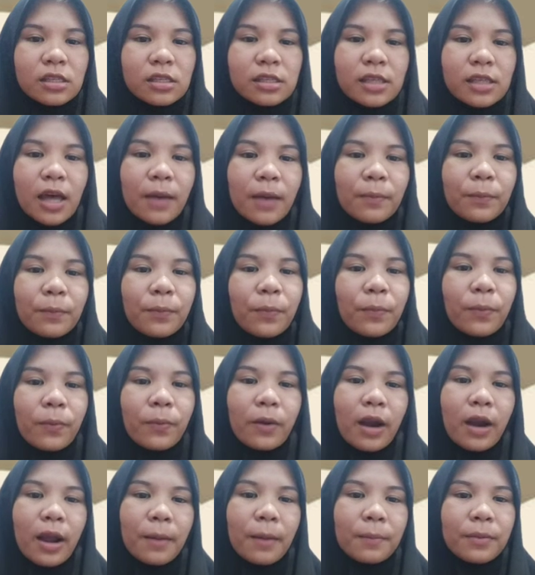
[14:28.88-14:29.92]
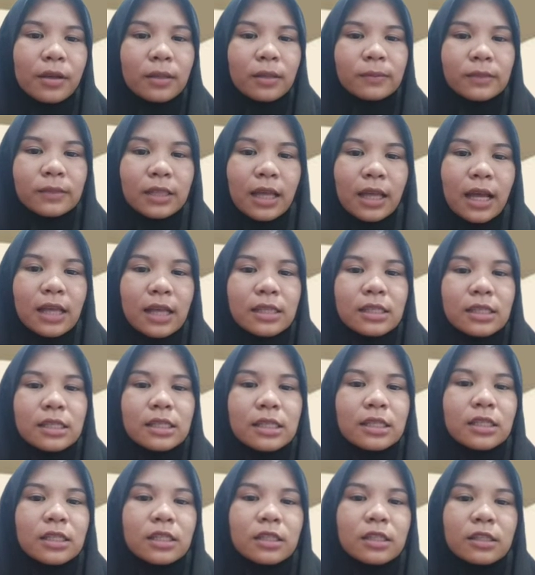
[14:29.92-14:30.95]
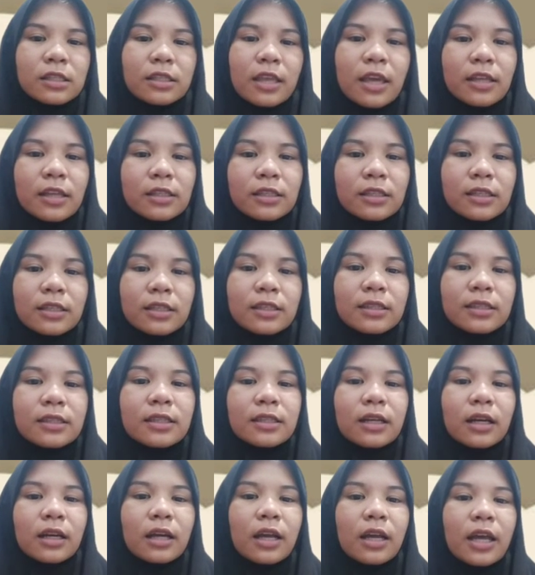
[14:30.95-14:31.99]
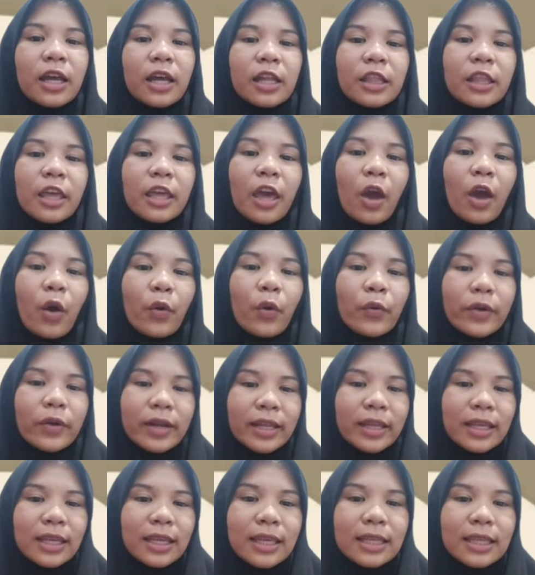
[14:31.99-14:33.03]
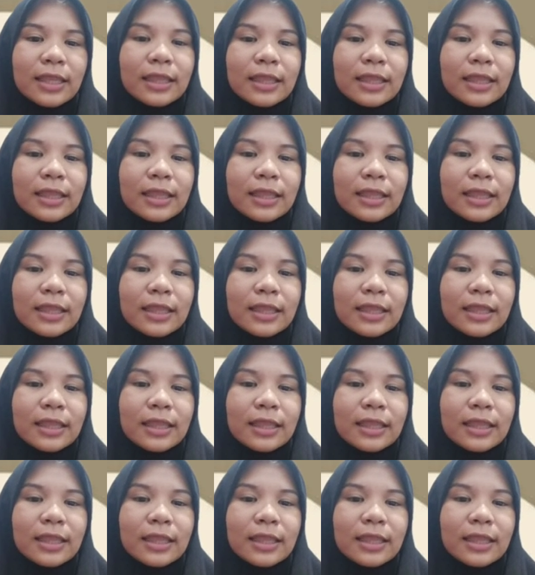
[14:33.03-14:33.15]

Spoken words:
some problems as stated in the theory.